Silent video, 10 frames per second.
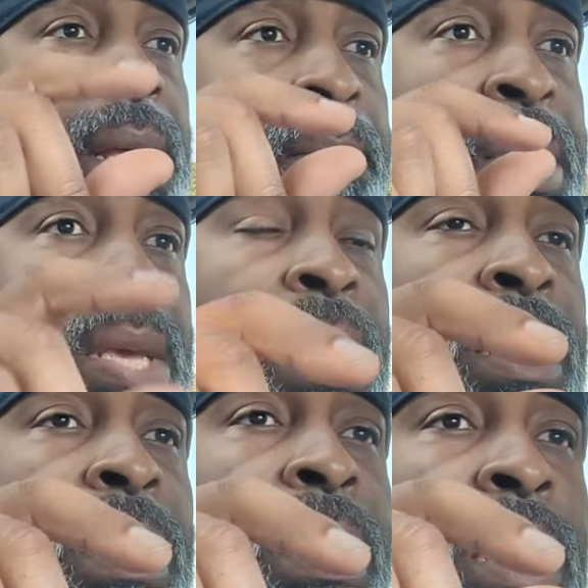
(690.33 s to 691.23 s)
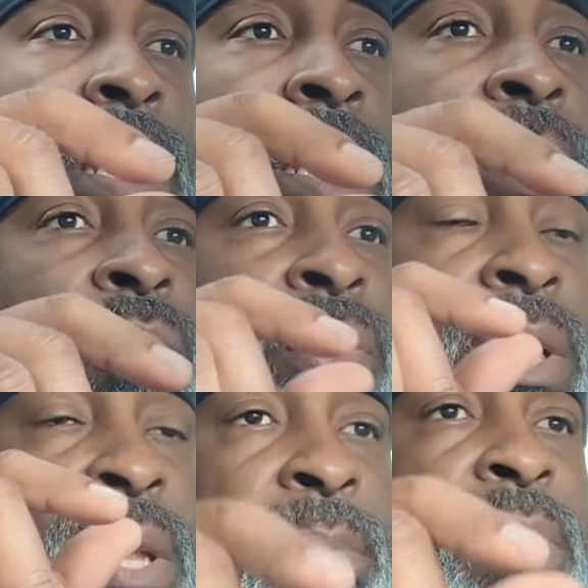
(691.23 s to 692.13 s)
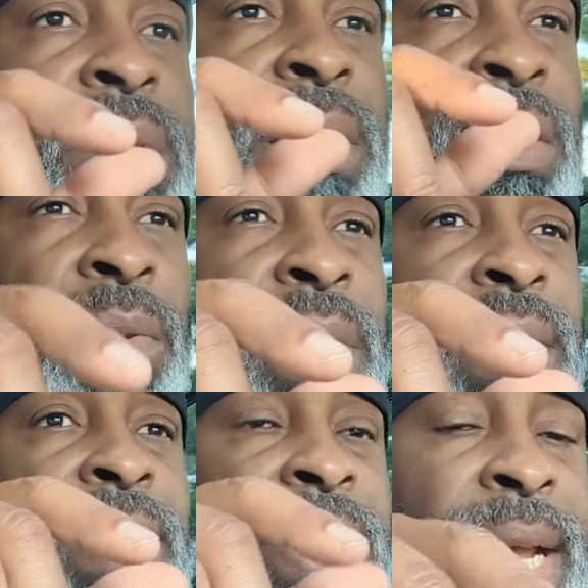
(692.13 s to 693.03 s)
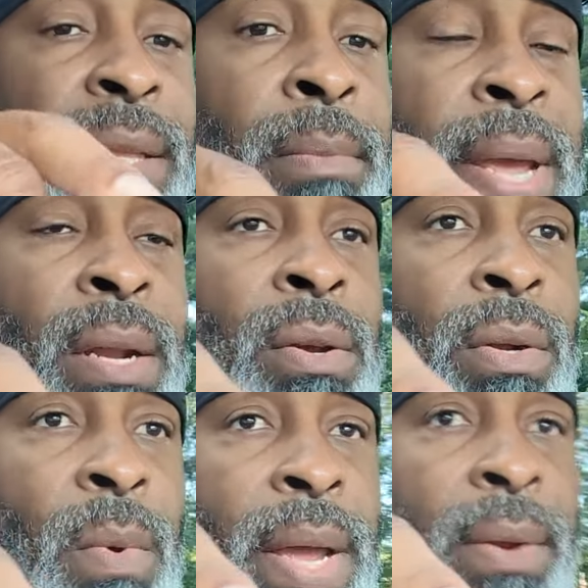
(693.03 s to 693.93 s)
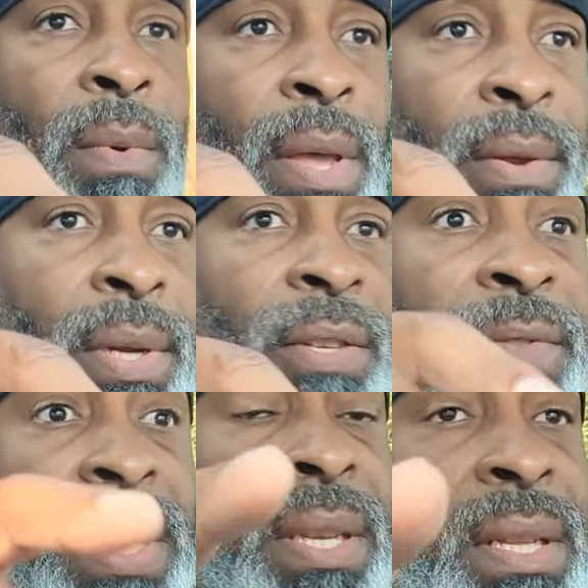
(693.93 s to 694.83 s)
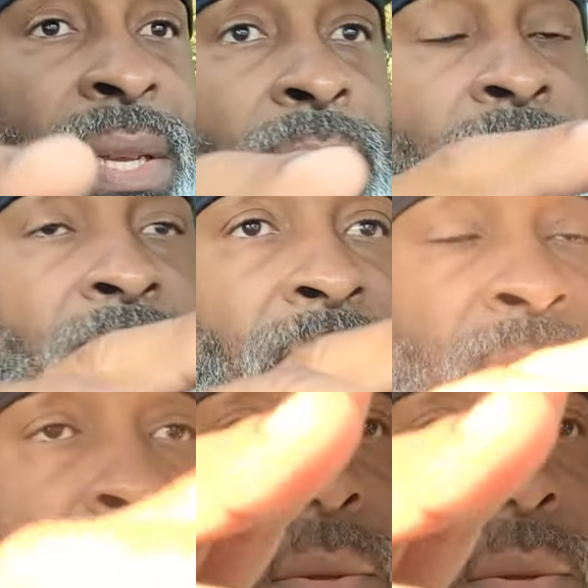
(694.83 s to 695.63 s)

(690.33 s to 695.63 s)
being you deliberately do things to take their manhood away, whether it's physically, whether it's,